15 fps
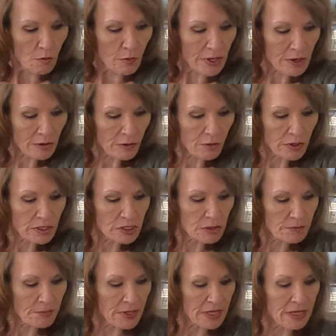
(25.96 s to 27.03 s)
we are going
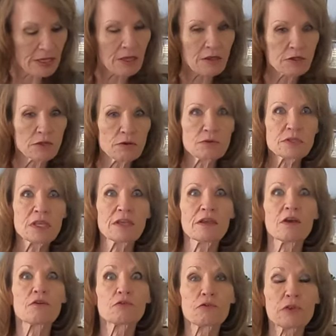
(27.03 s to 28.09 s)
to be
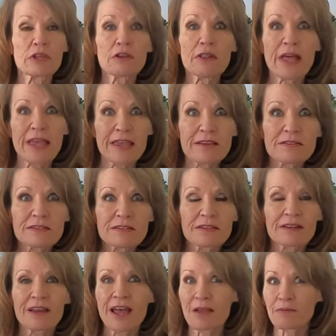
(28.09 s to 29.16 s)
using real eggs
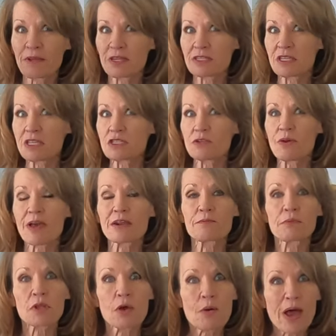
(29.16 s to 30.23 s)
I'm going to teach you how to
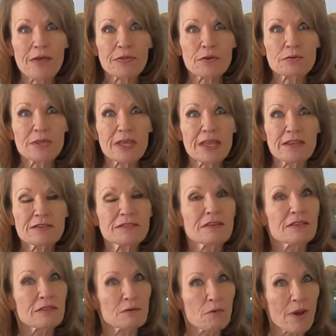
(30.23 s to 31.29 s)
blow out those eggs,
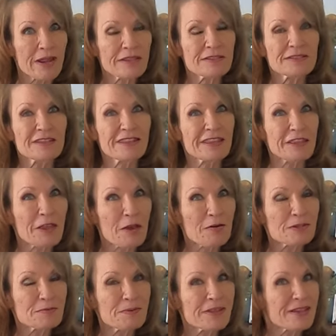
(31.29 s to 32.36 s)
the whites and the
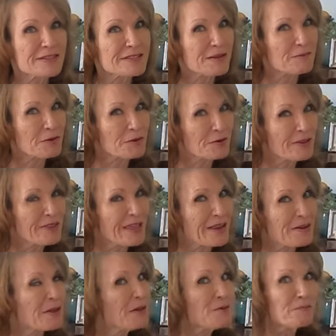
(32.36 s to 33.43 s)
yolks, because I'm learning
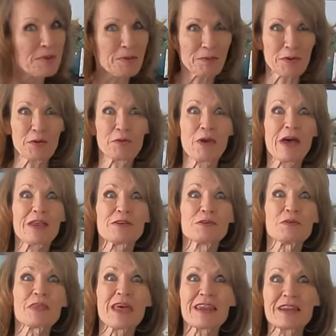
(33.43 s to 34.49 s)
that people don't know how to
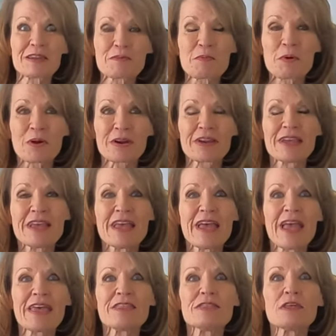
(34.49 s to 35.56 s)
do that anymore.
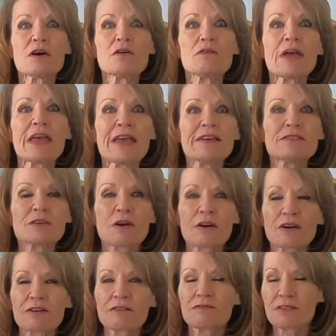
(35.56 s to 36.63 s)
And though eggs
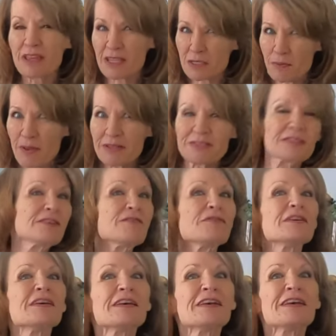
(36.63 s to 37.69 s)
are
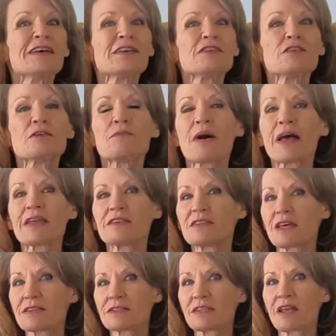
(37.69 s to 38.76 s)
expensive, you can buy a
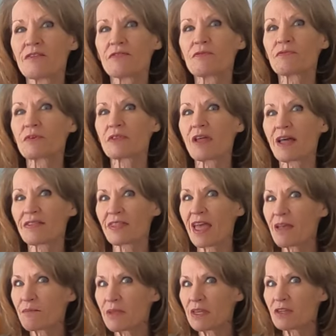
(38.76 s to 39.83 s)
dozen of them for not
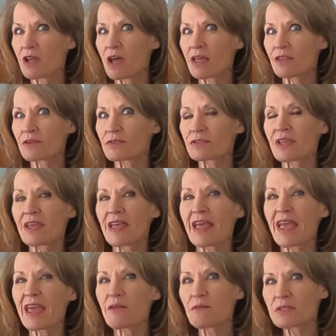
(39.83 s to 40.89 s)
that many dollars,
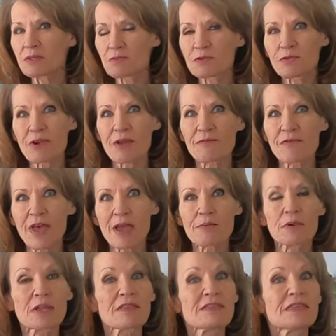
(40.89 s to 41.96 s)
and with some scrap
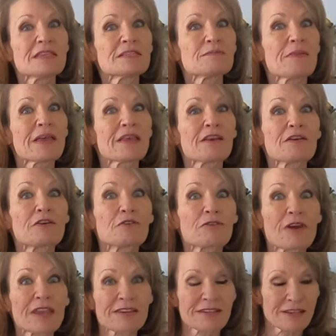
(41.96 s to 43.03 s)
fabric, these make
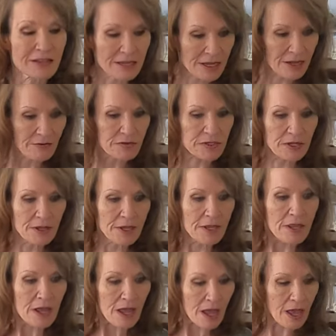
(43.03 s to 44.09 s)
great gifts.
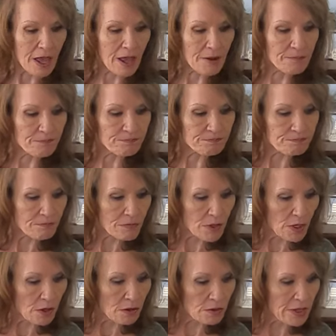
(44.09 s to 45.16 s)
Um,
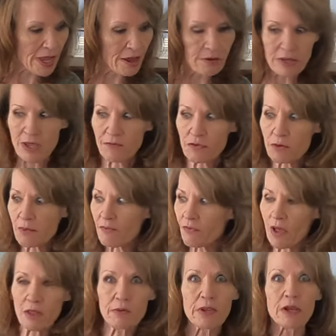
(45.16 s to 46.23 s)
now, if you've been
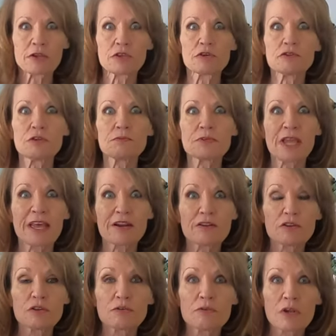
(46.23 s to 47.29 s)
following our YouTube
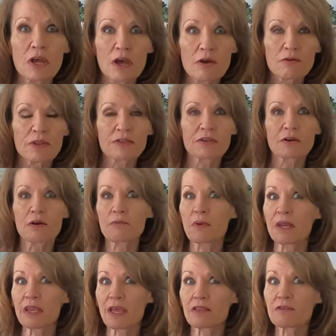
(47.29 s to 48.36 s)
channel, you know that there are
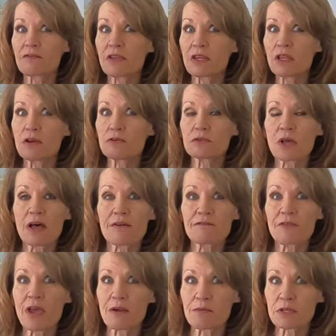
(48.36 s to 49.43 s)
many other videos
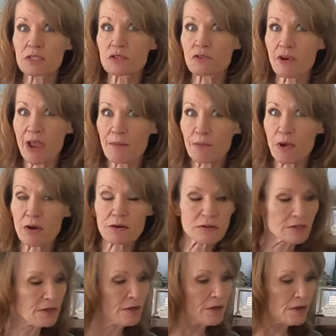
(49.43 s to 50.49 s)
on fabric scrap
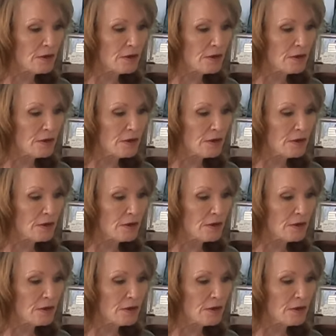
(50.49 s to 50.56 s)
art,